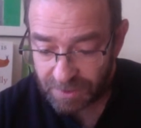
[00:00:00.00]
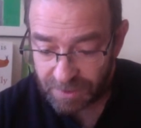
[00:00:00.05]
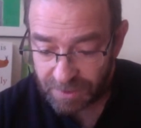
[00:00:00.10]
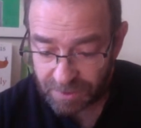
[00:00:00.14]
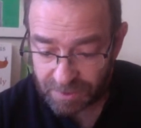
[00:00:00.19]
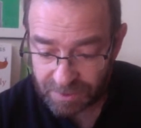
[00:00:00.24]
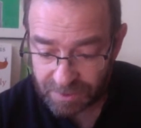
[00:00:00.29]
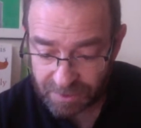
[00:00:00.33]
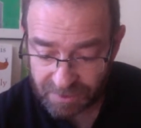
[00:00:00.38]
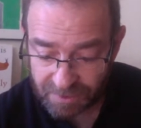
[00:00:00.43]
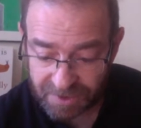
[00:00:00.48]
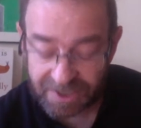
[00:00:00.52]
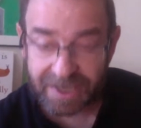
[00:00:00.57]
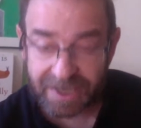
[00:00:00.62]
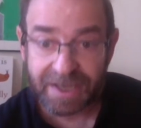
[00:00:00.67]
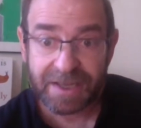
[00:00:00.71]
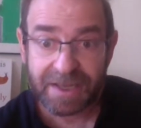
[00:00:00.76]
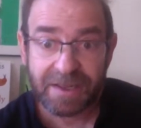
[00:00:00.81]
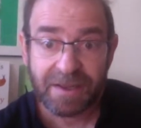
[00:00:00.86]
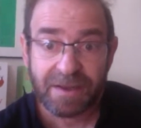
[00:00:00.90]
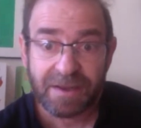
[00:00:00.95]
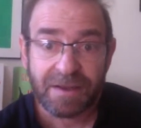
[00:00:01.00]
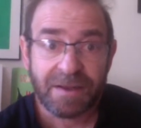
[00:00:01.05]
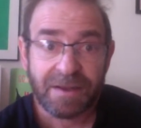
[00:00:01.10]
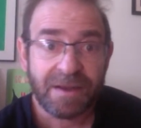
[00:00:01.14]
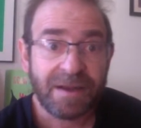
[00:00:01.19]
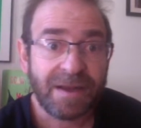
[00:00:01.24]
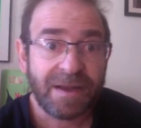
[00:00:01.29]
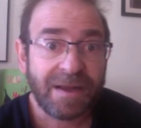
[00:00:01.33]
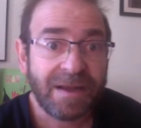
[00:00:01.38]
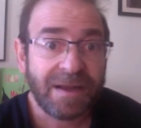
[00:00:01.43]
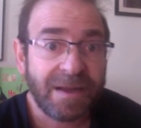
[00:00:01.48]
Okay.
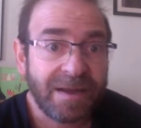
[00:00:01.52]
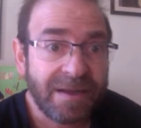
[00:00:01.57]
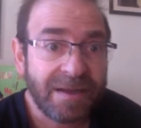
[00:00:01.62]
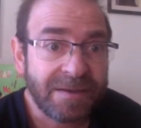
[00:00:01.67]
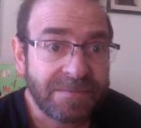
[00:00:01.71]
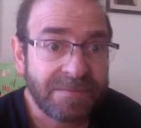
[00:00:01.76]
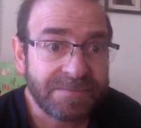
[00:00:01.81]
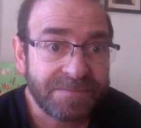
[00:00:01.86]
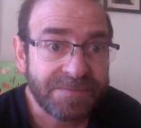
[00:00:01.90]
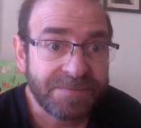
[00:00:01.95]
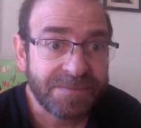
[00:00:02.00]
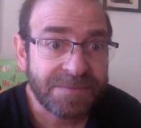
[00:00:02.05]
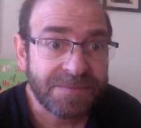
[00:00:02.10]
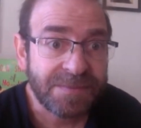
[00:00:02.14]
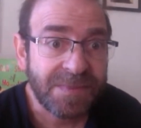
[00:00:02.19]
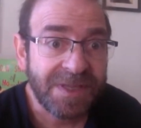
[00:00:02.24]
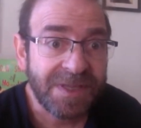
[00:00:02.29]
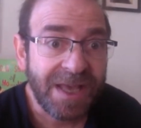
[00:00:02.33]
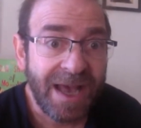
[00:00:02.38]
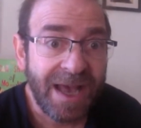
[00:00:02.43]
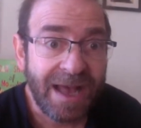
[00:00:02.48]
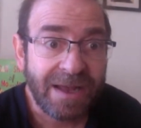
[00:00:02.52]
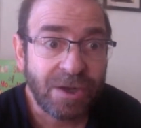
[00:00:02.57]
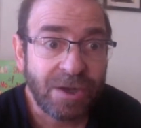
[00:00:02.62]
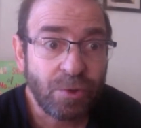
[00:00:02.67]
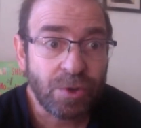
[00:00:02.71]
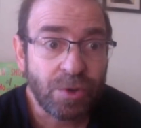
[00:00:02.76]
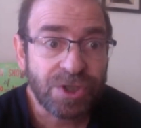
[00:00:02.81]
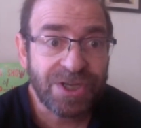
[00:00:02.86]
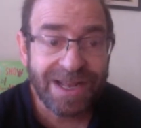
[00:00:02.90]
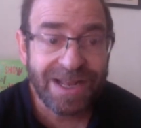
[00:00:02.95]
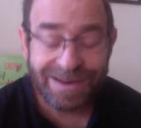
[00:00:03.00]
Yeah,
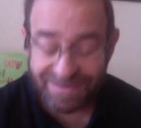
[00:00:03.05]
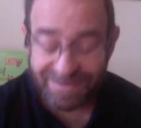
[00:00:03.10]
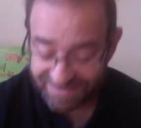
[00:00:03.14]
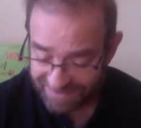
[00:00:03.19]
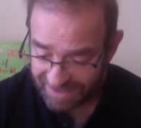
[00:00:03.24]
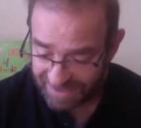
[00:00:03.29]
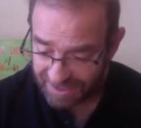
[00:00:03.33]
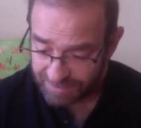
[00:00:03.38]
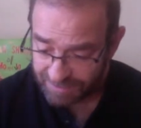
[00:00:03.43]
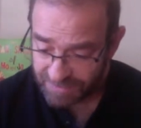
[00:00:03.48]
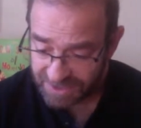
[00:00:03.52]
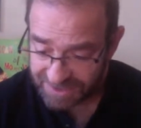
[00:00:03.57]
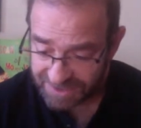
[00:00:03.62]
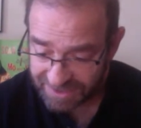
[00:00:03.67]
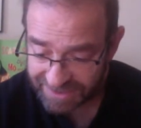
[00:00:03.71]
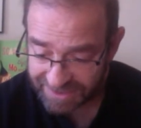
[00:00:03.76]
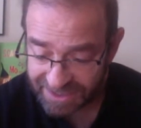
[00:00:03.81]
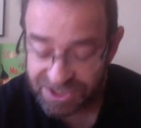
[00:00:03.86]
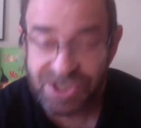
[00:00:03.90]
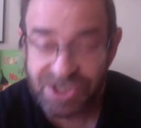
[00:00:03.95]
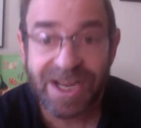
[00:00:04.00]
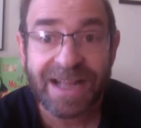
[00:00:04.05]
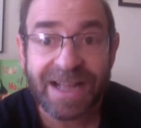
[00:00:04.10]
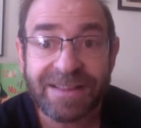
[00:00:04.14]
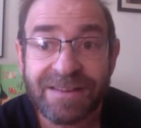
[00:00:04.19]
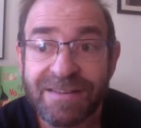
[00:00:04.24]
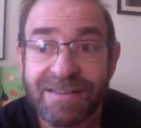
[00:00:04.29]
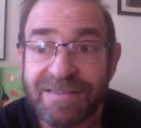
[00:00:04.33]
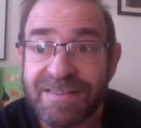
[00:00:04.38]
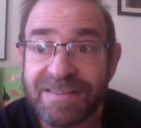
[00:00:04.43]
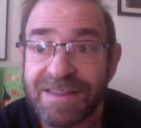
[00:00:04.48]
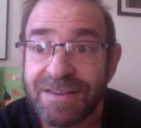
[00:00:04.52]
Kushal is telling me that the chat
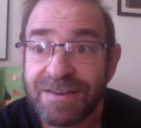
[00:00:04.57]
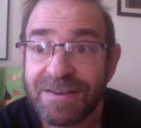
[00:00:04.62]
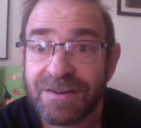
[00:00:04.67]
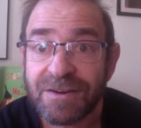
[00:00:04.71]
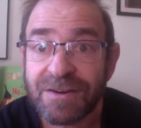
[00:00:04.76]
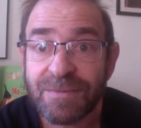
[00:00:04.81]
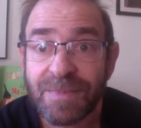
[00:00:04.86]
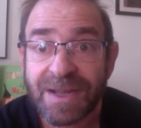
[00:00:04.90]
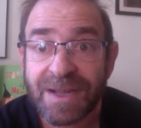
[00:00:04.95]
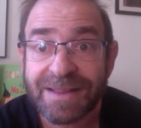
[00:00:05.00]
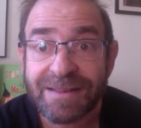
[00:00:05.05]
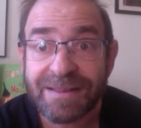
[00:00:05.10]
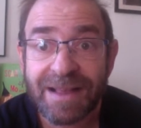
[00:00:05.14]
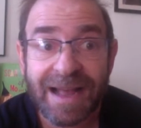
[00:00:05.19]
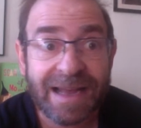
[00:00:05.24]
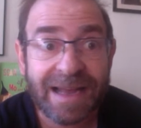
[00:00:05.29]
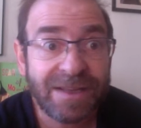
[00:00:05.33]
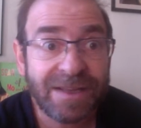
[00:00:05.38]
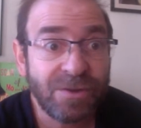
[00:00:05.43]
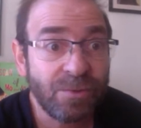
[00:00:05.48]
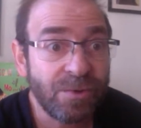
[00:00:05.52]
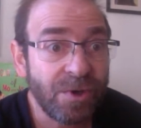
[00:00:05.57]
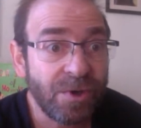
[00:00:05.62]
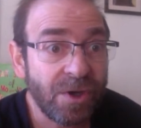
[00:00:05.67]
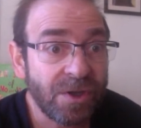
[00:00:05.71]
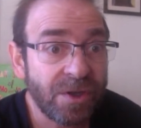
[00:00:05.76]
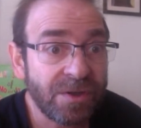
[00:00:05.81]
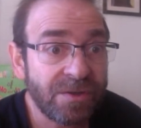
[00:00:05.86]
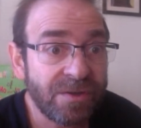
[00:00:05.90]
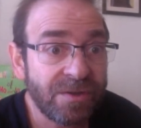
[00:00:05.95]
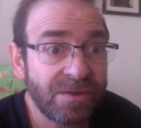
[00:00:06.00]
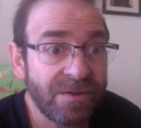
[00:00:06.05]
is here, but I do
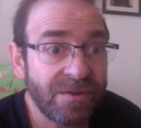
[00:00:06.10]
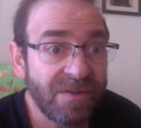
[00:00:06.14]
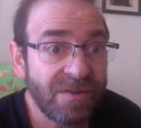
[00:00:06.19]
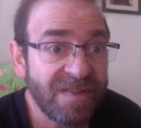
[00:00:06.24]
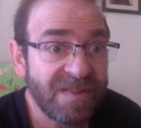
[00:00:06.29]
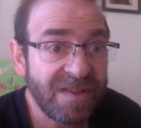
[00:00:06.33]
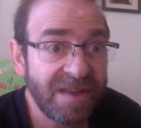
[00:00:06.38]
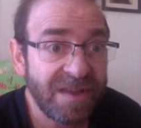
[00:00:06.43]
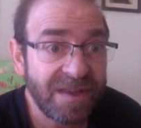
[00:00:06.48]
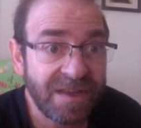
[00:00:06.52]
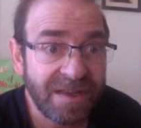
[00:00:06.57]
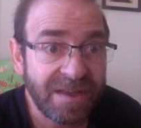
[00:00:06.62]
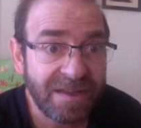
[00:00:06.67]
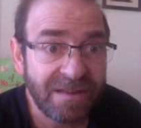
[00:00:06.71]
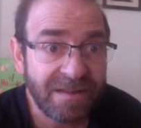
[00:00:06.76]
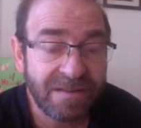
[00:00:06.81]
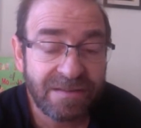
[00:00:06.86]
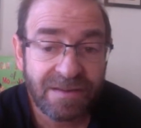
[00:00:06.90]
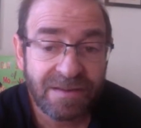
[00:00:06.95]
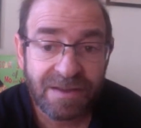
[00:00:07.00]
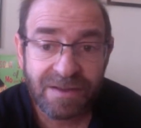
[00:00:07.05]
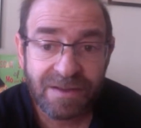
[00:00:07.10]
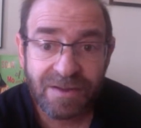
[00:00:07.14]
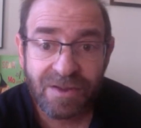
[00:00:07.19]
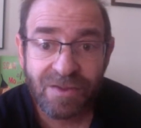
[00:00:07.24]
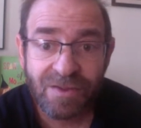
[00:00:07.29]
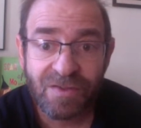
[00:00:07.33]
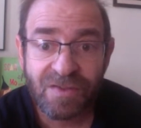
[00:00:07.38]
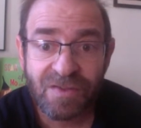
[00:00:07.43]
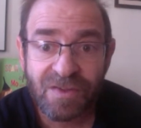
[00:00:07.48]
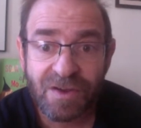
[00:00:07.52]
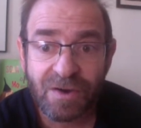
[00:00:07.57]
not see it.
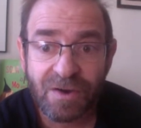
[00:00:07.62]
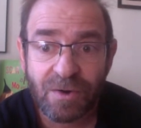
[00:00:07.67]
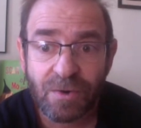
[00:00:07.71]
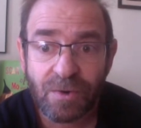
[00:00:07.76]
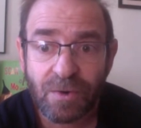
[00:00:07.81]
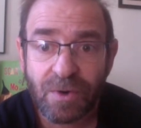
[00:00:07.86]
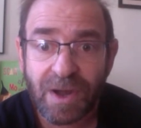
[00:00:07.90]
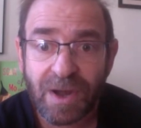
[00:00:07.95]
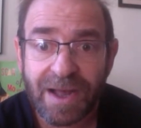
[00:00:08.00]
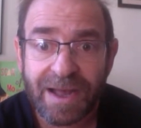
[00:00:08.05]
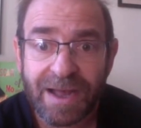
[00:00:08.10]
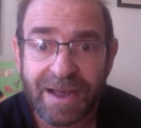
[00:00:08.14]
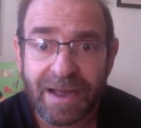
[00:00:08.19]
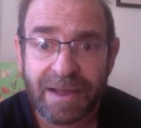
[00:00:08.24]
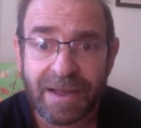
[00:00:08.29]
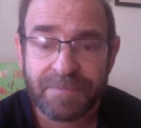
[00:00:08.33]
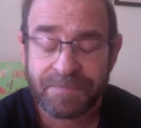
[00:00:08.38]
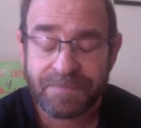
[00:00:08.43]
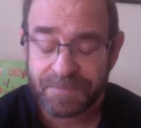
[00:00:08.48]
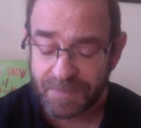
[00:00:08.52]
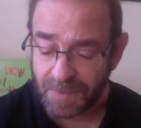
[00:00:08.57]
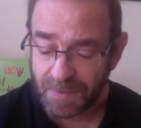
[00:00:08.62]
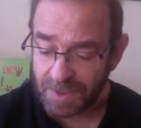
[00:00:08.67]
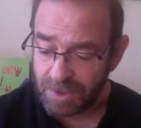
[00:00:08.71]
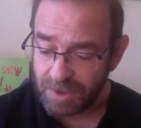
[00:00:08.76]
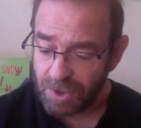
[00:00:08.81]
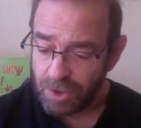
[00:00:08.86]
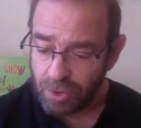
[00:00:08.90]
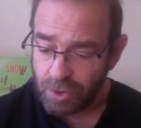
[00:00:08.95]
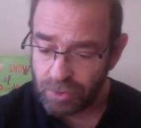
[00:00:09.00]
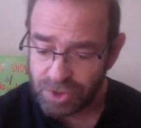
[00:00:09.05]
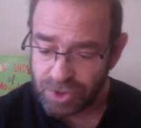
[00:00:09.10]
So
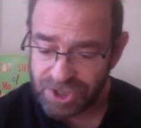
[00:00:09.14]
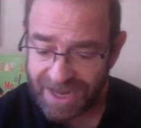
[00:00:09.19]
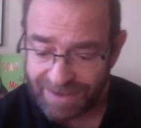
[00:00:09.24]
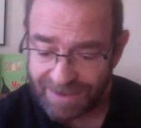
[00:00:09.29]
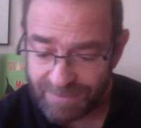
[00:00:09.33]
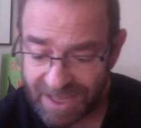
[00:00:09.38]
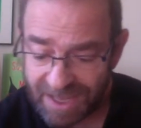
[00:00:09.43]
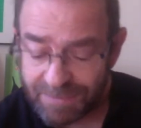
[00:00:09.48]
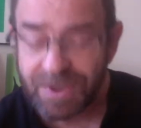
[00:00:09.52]
Kushal, maybe